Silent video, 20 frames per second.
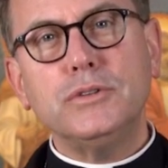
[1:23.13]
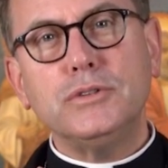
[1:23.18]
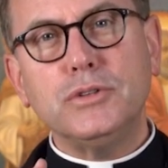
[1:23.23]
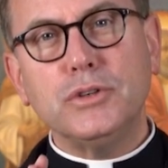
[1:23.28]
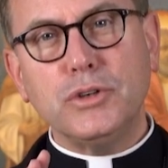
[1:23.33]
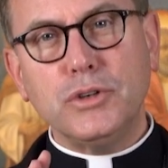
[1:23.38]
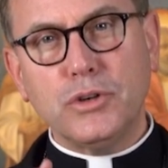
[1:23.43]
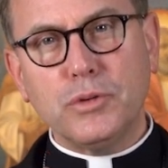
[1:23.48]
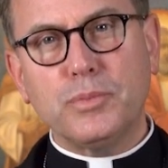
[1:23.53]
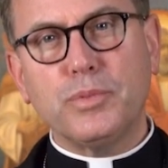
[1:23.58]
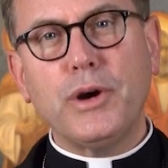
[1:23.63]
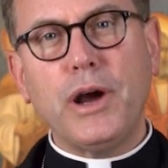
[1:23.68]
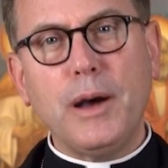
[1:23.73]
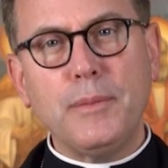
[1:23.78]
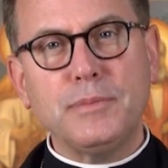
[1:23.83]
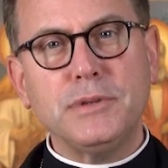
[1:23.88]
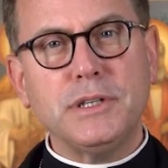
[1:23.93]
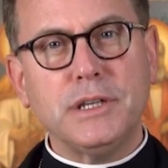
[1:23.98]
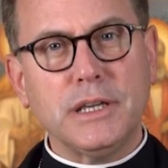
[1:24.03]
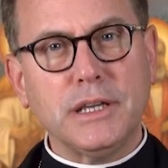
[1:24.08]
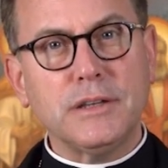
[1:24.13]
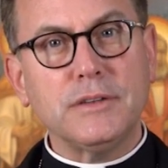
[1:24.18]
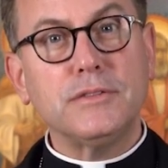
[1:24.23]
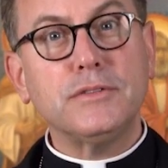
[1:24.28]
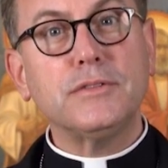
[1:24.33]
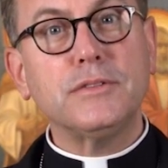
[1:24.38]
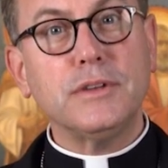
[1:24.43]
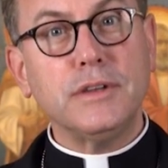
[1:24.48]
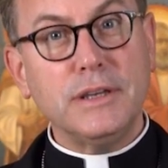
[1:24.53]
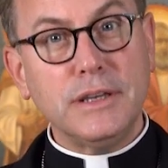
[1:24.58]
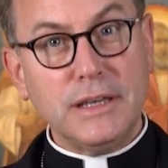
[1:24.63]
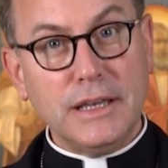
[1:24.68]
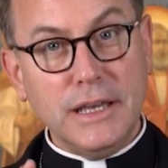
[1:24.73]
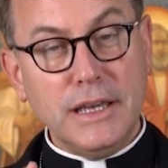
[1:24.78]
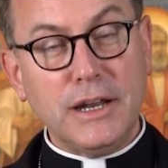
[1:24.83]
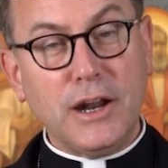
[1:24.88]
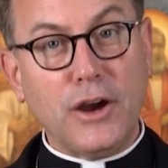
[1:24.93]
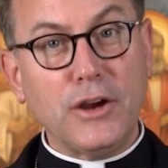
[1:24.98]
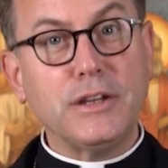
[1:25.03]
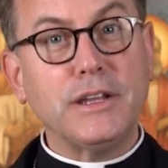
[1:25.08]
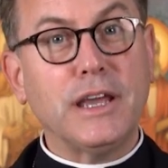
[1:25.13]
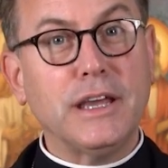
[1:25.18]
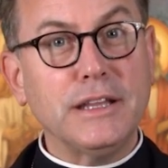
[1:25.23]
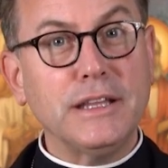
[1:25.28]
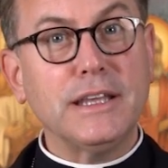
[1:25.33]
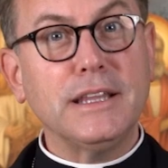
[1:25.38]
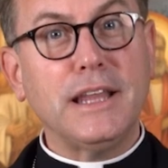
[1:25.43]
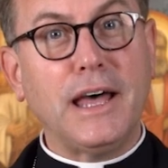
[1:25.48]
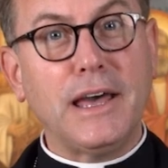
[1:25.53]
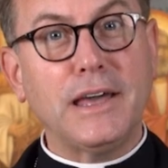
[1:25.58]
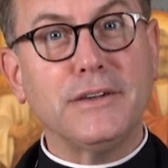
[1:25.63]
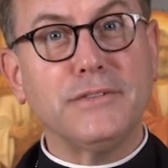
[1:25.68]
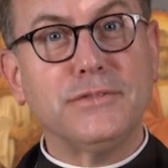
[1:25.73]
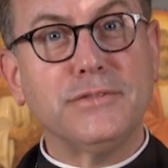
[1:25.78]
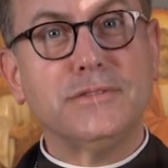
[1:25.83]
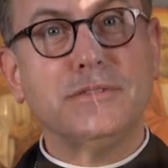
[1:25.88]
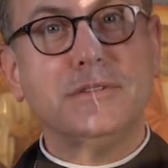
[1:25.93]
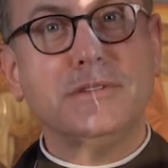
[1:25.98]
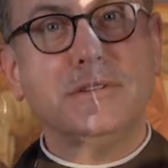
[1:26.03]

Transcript: to your promptings in our daily life.